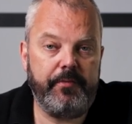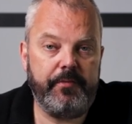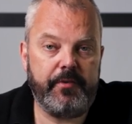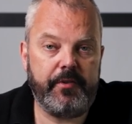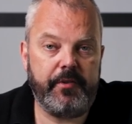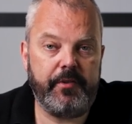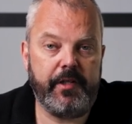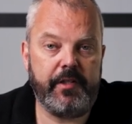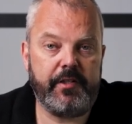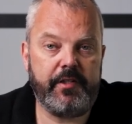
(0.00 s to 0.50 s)

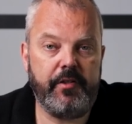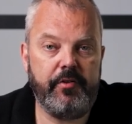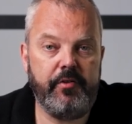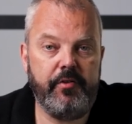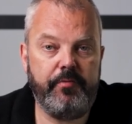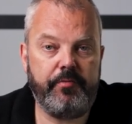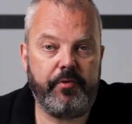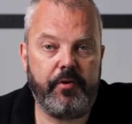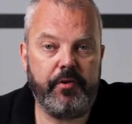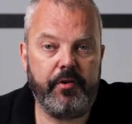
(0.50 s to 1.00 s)
So that's the
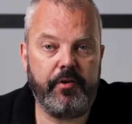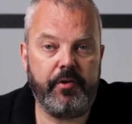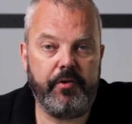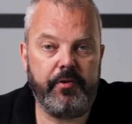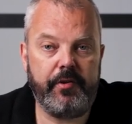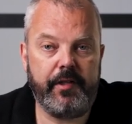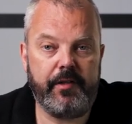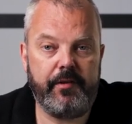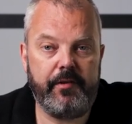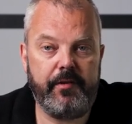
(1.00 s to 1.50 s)
new
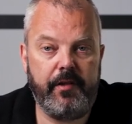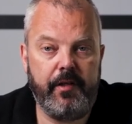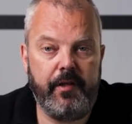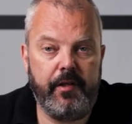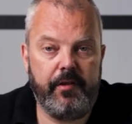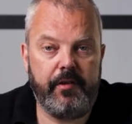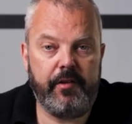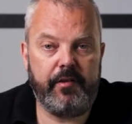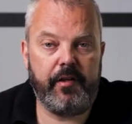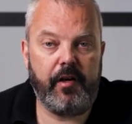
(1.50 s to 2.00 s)
protocol that
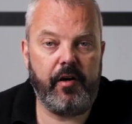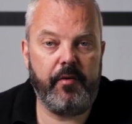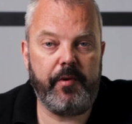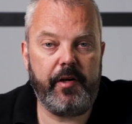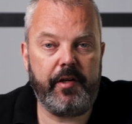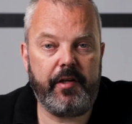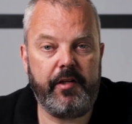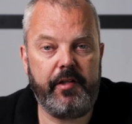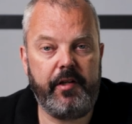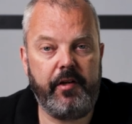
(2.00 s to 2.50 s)
the
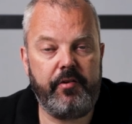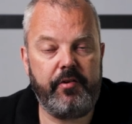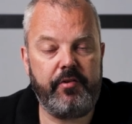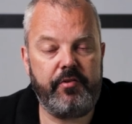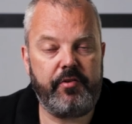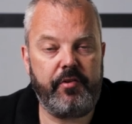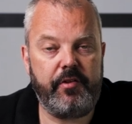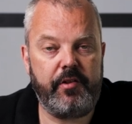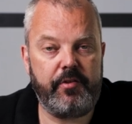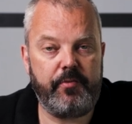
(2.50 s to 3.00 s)
Tahoma can now
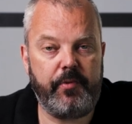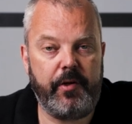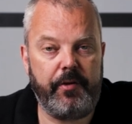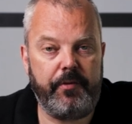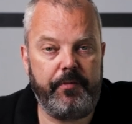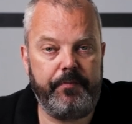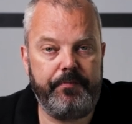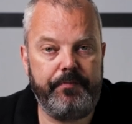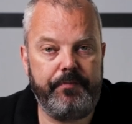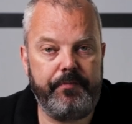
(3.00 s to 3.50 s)
control as
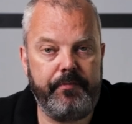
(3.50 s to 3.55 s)
well.